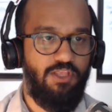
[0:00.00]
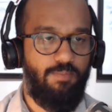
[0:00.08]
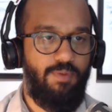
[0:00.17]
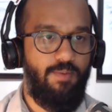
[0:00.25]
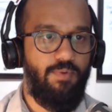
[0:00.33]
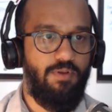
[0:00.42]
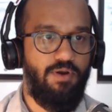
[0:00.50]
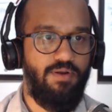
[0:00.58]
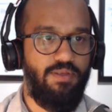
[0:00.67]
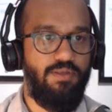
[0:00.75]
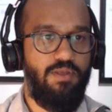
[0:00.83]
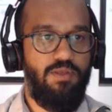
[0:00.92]
Like, people are going
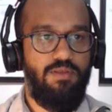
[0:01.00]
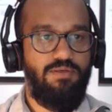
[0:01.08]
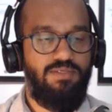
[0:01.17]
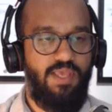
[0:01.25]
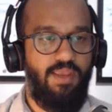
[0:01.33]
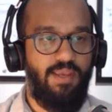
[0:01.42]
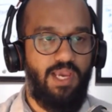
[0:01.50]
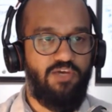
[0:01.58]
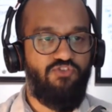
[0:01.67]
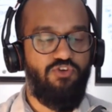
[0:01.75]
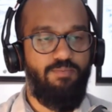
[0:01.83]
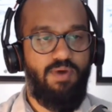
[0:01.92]
to take
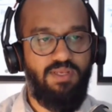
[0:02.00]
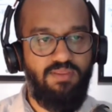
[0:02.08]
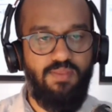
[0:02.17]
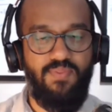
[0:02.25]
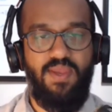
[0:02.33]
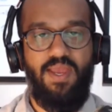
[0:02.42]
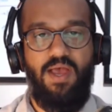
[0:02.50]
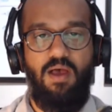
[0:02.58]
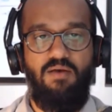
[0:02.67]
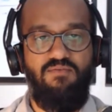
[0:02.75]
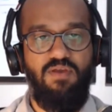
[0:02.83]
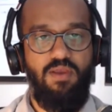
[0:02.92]
extra money that they
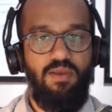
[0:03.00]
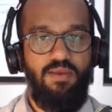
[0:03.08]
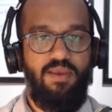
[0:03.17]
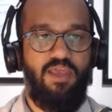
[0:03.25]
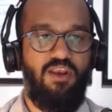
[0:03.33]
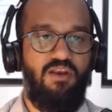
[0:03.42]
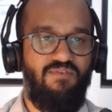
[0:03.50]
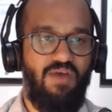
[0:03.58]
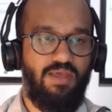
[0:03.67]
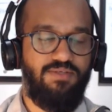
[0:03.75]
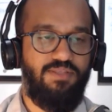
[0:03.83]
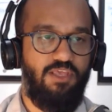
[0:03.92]
have and
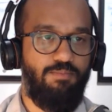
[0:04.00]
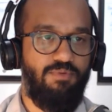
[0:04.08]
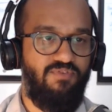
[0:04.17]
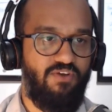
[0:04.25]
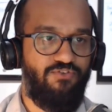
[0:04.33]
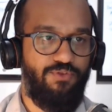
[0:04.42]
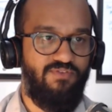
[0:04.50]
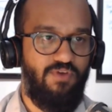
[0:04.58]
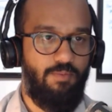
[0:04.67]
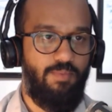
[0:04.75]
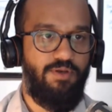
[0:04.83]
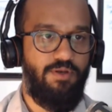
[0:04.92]
invest in professional
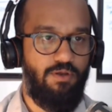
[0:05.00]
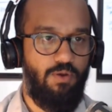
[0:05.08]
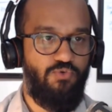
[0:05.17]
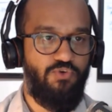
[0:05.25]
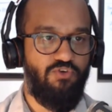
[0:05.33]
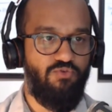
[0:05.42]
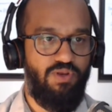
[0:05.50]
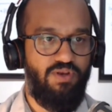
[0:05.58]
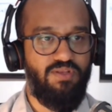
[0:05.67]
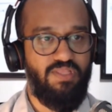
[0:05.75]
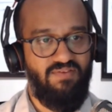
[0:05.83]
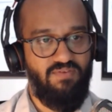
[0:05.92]
development and coaching and training
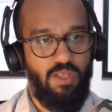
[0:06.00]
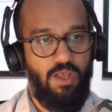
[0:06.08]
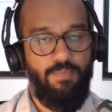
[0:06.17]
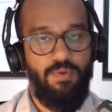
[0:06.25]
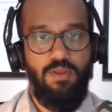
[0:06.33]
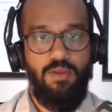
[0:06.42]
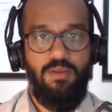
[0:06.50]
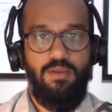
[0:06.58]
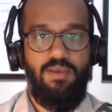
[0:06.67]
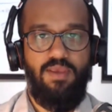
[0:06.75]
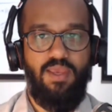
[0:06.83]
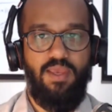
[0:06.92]
to level up.
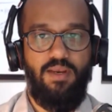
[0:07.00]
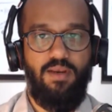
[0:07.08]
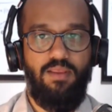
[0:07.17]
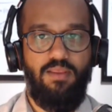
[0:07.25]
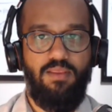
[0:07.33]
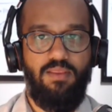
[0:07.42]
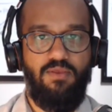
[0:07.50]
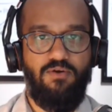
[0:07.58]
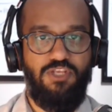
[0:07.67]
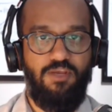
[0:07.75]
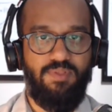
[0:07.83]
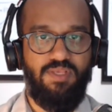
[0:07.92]
And they're
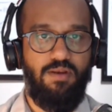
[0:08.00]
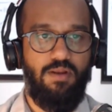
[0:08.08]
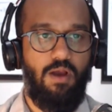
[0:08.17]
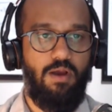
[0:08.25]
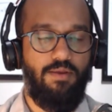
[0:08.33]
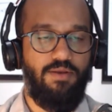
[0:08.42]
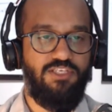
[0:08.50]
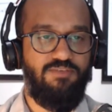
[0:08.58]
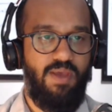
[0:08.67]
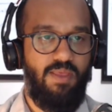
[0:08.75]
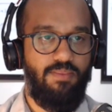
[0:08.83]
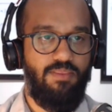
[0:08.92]
typically not going to
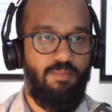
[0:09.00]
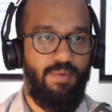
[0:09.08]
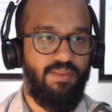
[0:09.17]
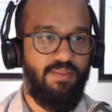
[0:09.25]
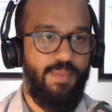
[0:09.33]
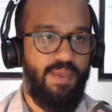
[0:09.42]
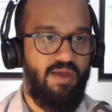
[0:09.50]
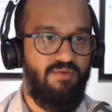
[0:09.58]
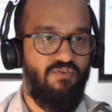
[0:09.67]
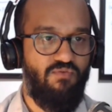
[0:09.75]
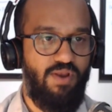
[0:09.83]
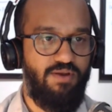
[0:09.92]
spend the money that they have
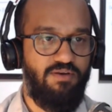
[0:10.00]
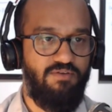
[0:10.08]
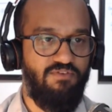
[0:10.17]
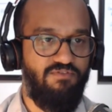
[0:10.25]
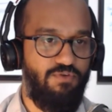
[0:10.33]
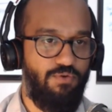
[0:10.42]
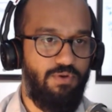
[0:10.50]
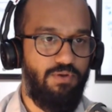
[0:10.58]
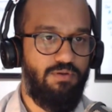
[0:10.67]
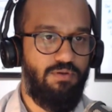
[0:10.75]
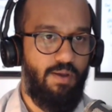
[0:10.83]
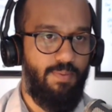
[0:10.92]
for rent and for food
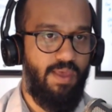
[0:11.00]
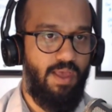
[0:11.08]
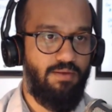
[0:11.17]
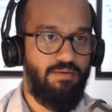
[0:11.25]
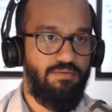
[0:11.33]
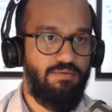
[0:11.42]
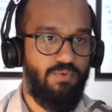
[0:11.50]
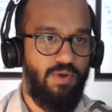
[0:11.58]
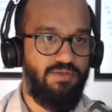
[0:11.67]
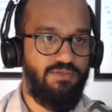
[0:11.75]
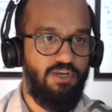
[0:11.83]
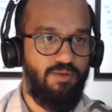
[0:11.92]
on that, right?
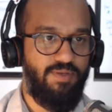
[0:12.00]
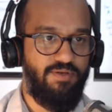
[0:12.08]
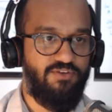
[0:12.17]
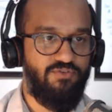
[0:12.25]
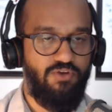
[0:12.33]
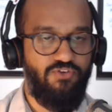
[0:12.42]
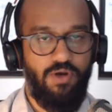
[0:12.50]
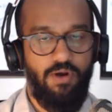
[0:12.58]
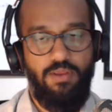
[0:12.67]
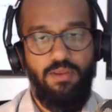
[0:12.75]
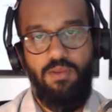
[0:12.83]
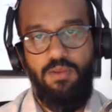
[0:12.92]
It's going to be a
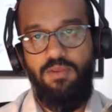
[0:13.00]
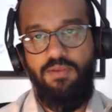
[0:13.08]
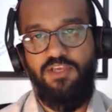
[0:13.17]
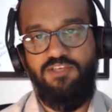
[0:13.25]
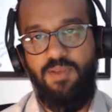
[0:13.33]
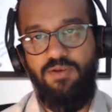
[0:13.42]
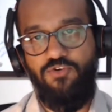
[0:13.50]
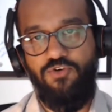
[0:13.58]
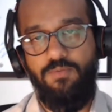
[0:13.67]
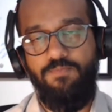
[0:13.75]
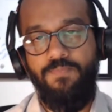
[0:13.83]
discretionary expenditure.